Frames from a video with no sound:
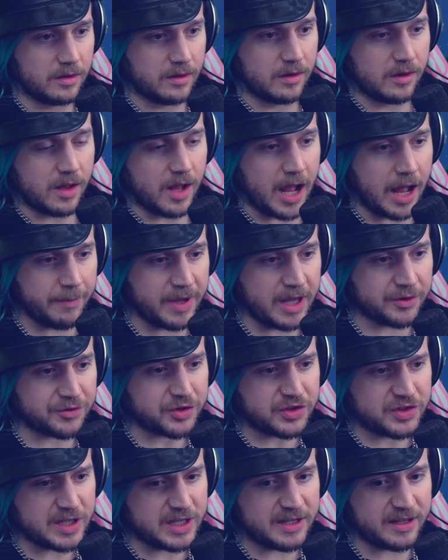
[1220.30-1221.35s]
I'm
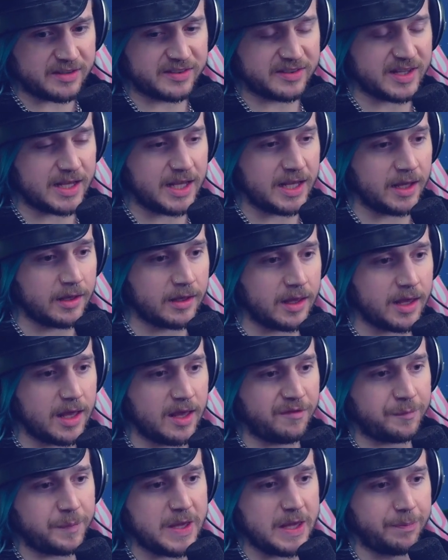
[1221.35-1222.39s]
interested to seeing
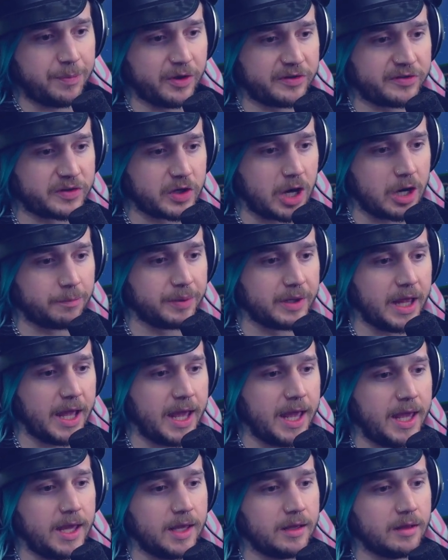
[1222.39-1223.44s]
if people start
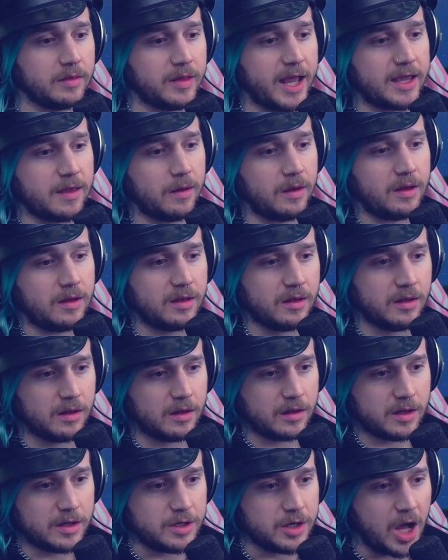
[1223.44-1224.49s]
playing like
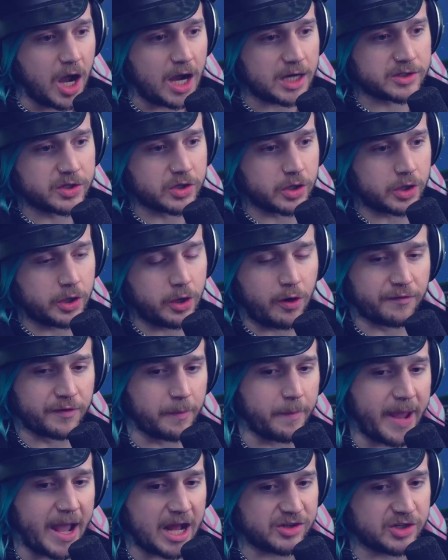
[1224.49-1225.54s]
Nocturne over
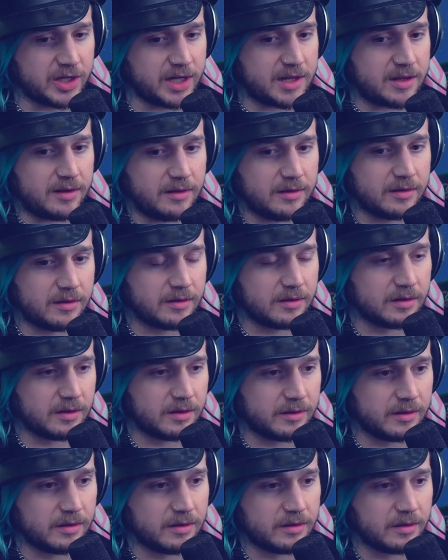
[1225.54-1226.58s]
Magic.
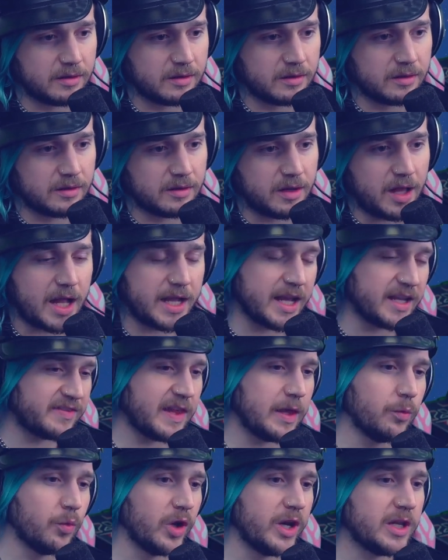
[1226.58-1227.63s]
I guess they
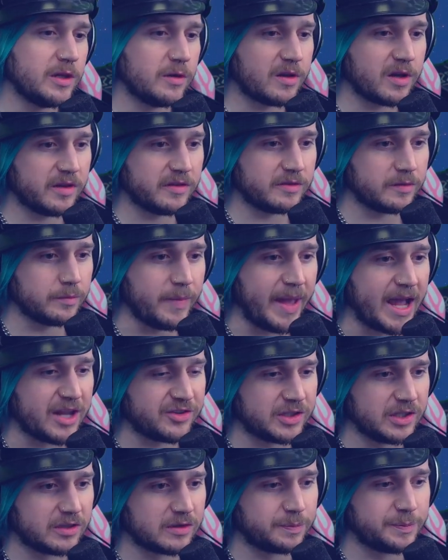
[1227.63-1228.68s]
wouldn't because Magic
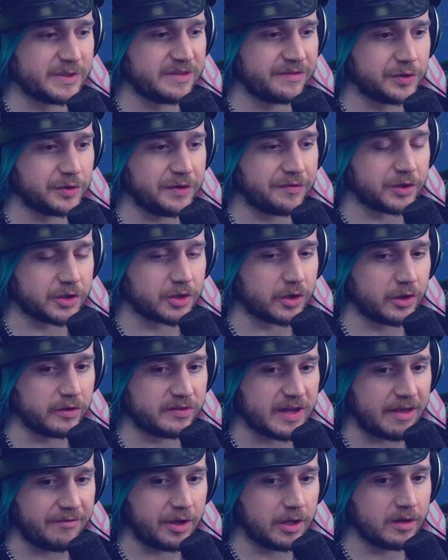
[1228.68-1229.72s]
is specifically for turn
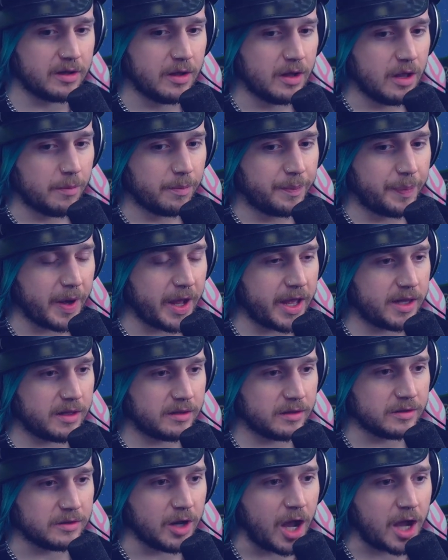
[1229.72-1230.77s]
7, but
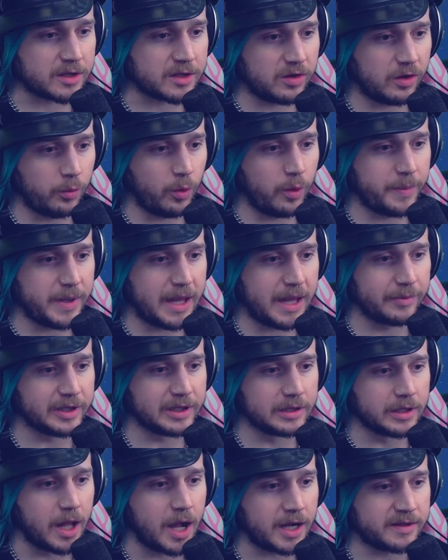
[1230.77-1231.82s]
Nocturne will be able to
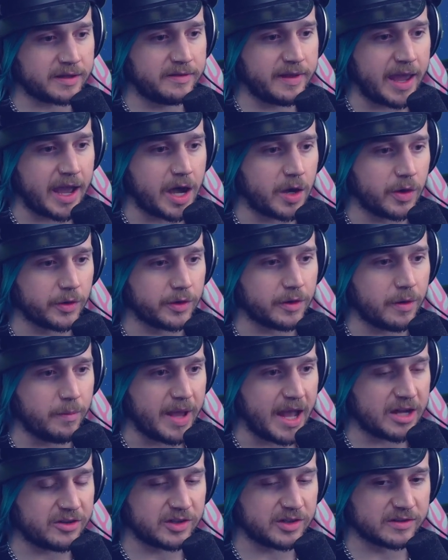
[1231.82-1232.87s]
lock down
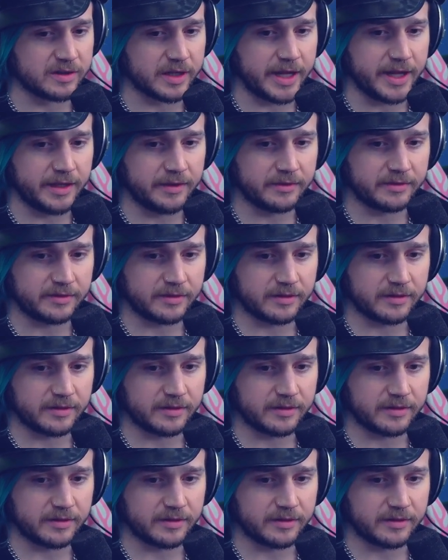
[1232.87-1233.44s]
Magic's lanes.